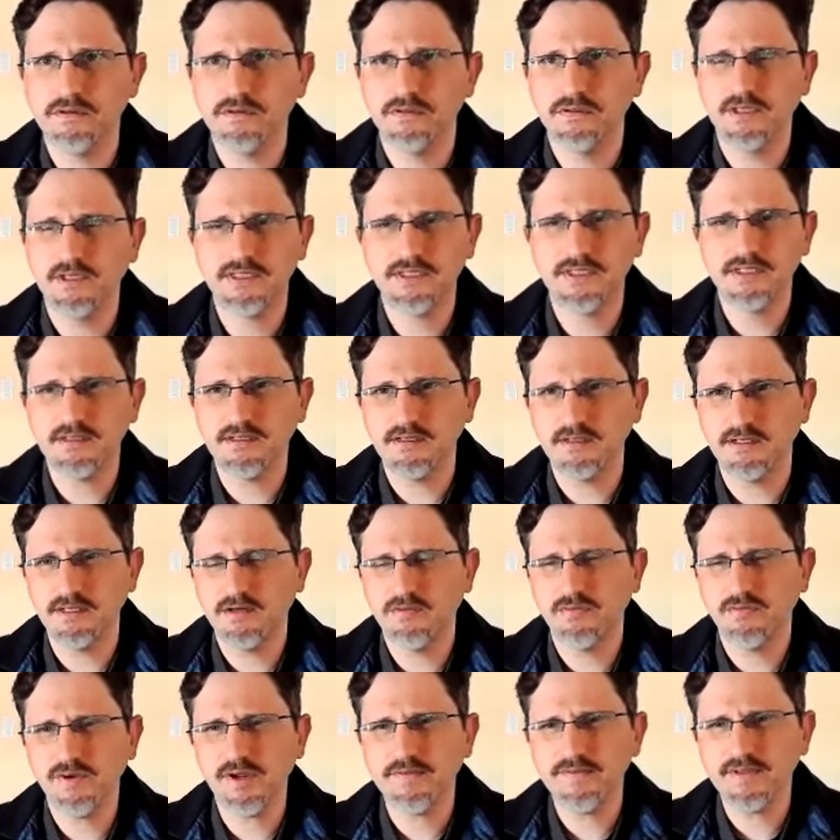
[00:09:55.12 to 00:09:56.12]

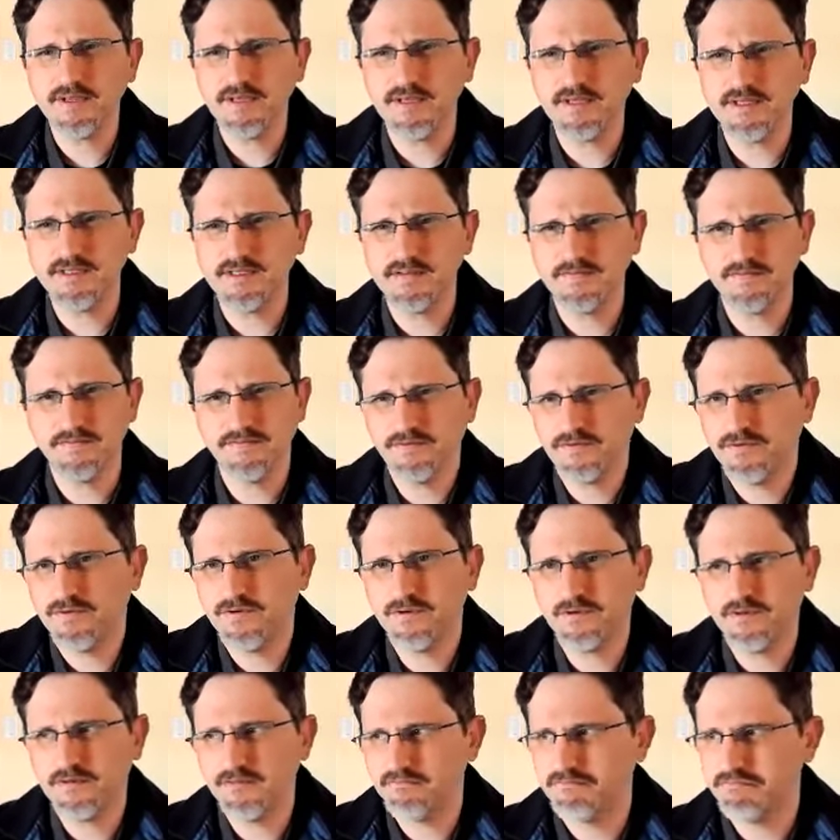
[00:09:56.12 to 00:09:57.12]
Revit isn't
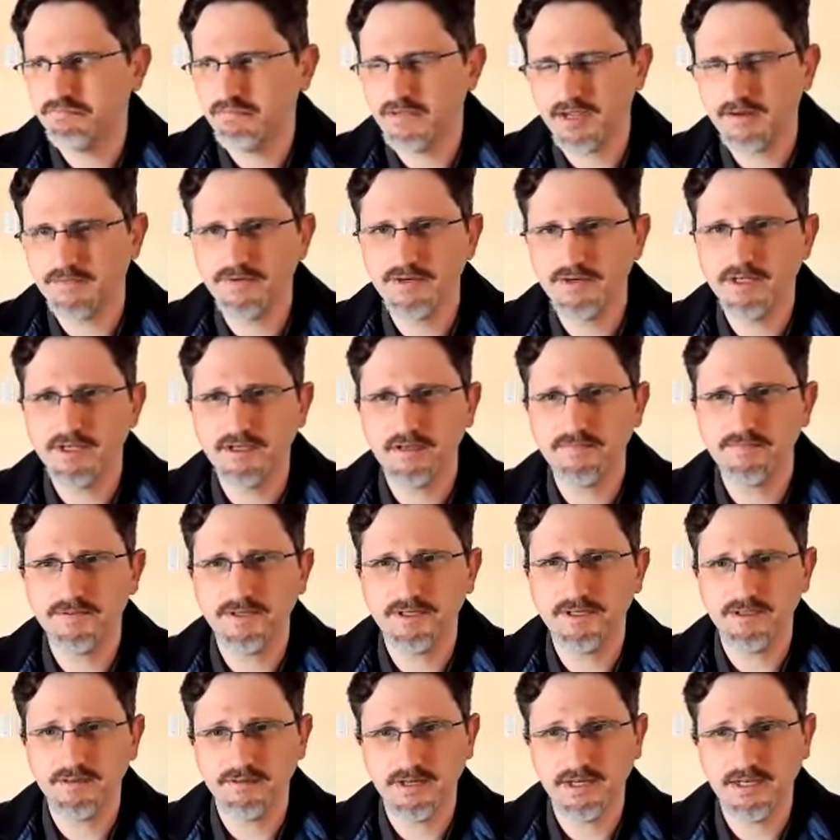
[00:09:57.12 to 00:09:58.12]
for every
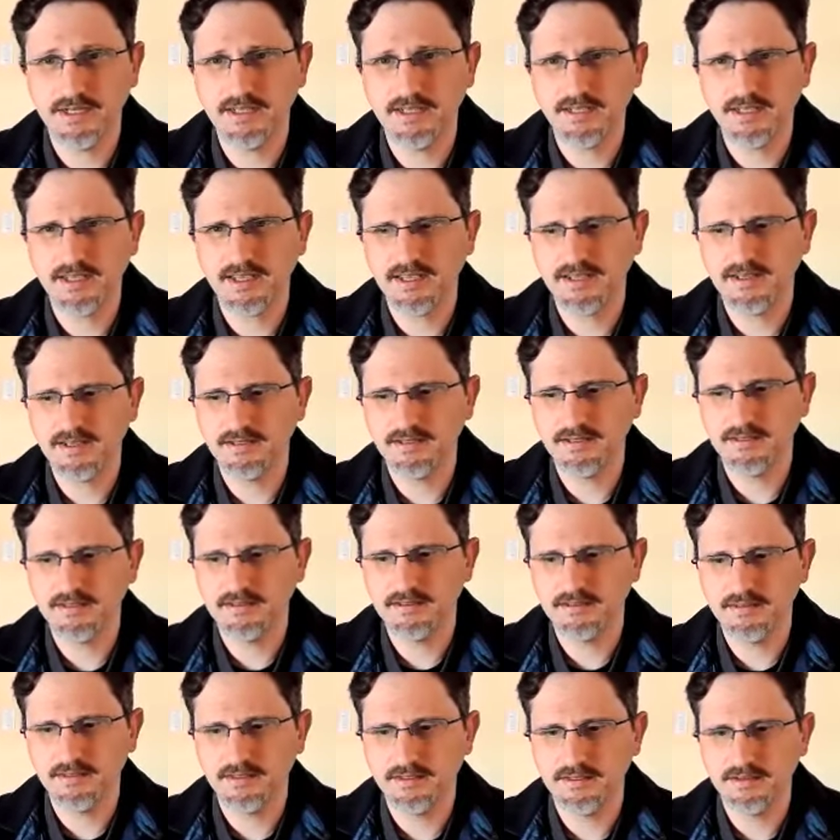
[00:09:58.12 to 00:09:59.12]
company, right? And
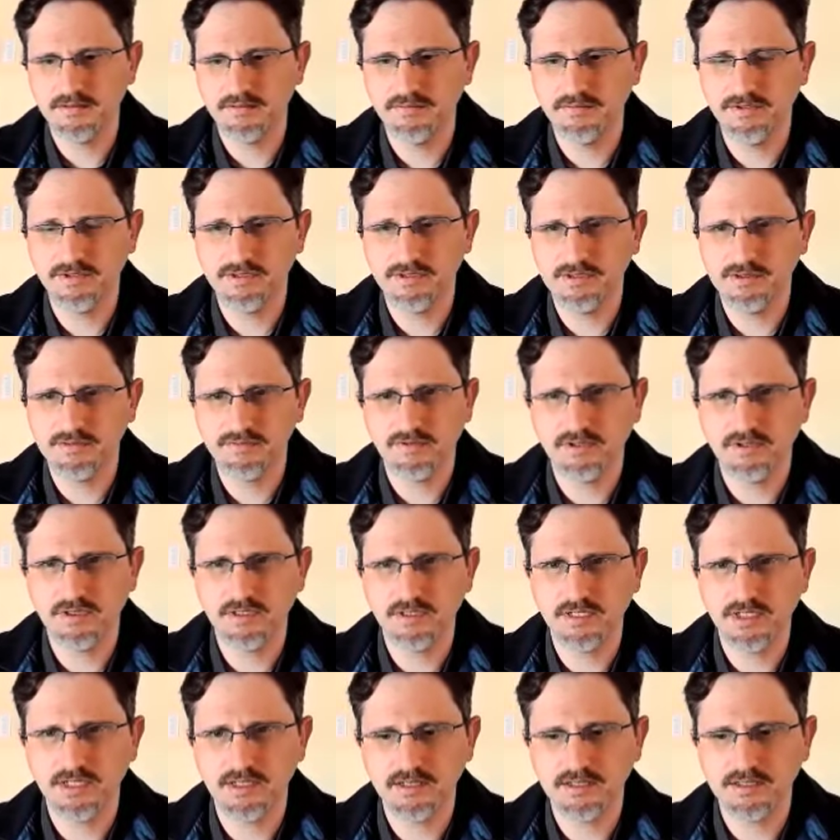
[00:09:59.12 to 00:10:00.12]
we just want to
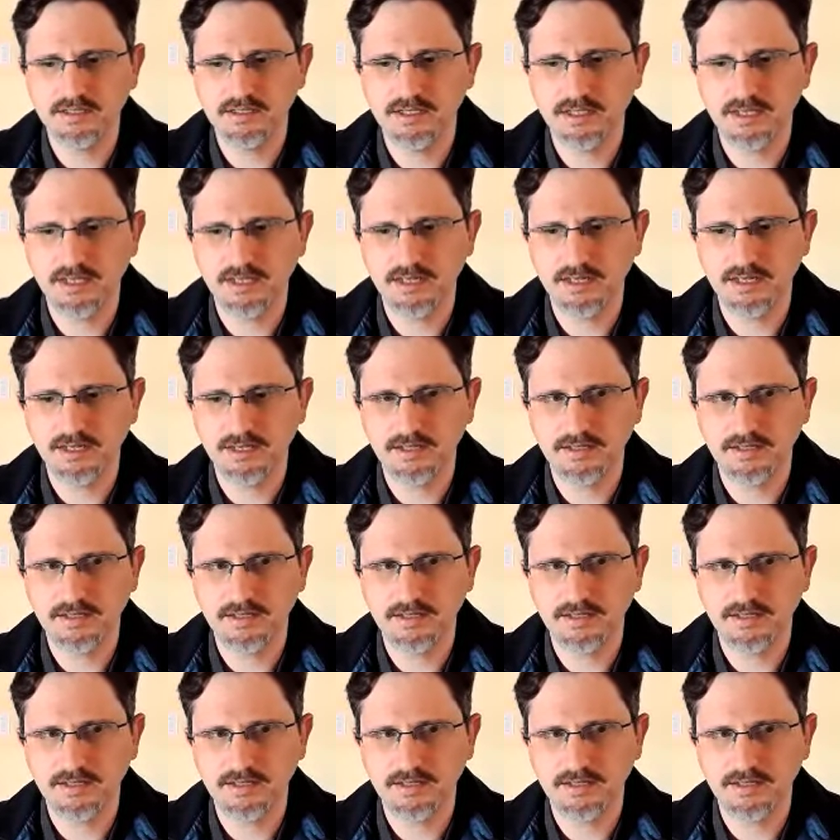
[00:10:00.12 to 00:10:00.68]
acknowledge that.